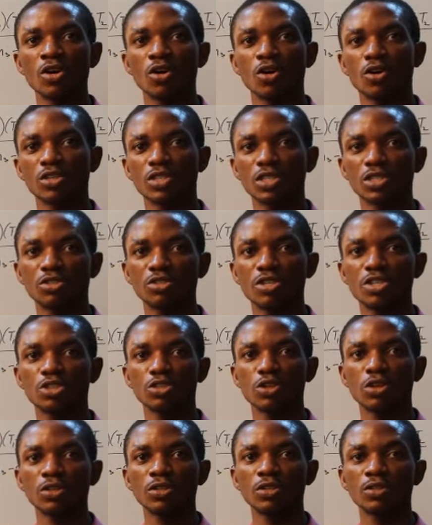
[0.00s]

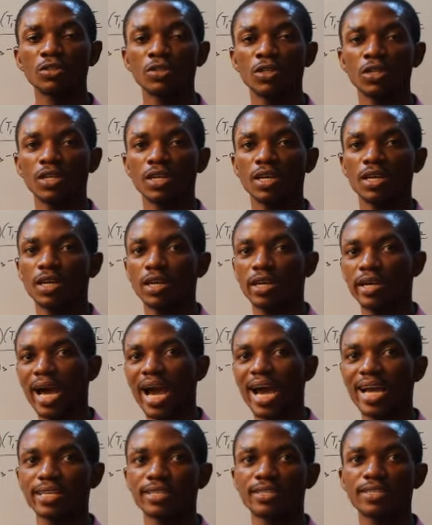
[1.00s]
consideration
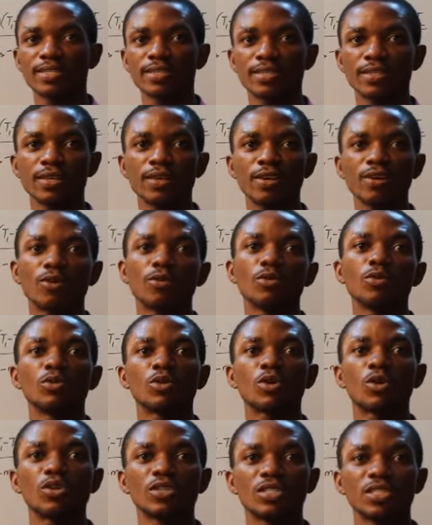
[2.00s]
ice, we
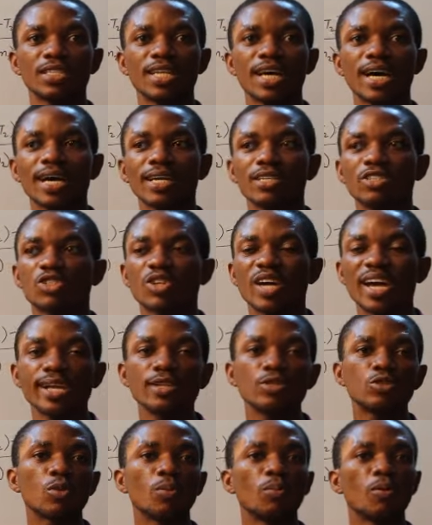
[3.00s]
would consider
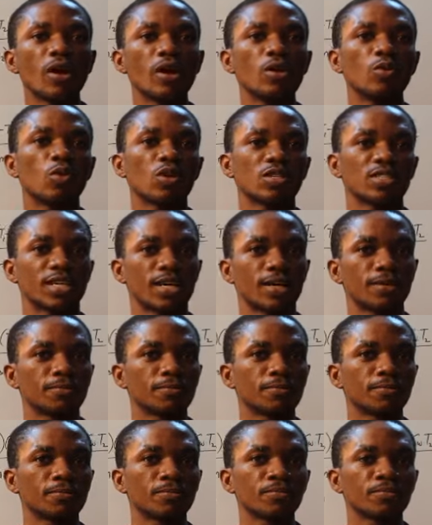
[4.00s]
trying to boil water,
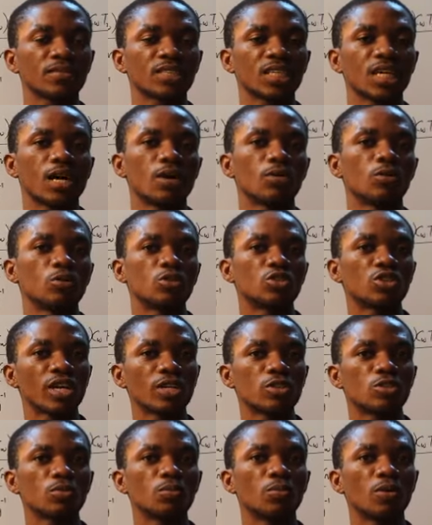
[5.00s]
and we'll
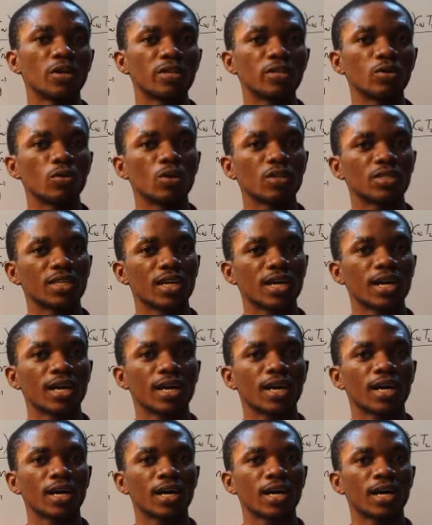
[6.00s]
try to boil the
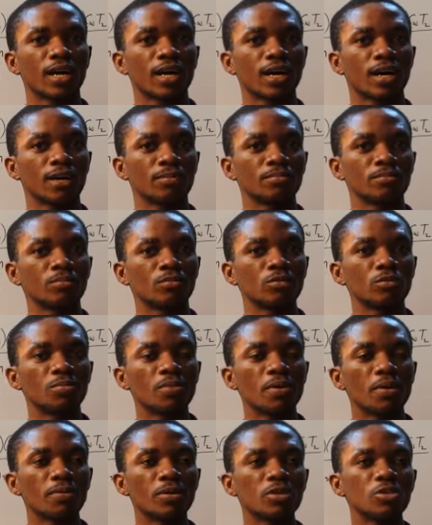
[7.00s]
water
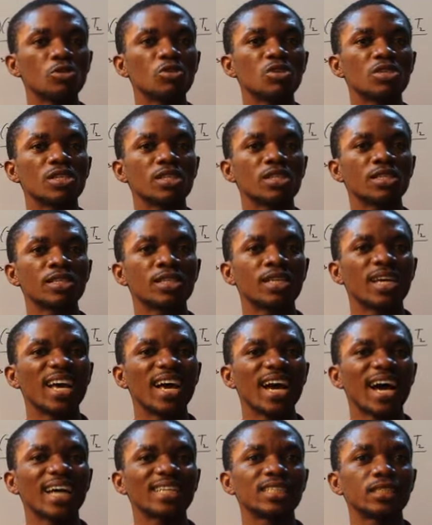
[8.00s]
probably using
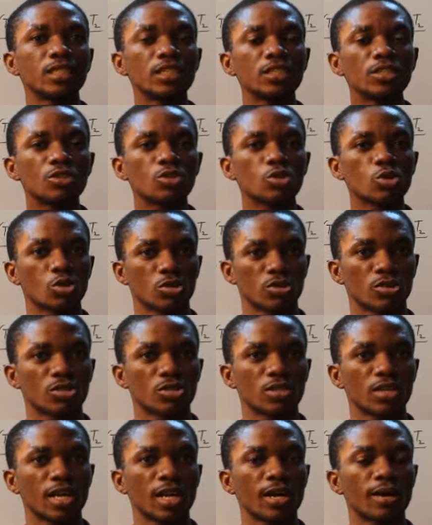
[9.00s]
an heat
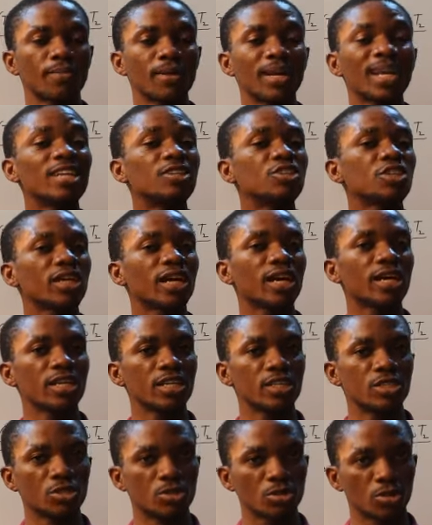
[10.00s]
source, electrical
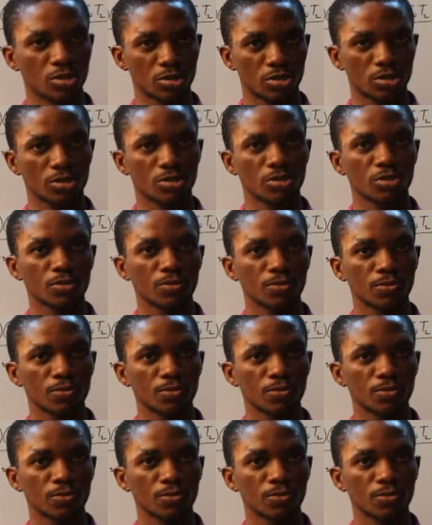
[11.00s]
heat source.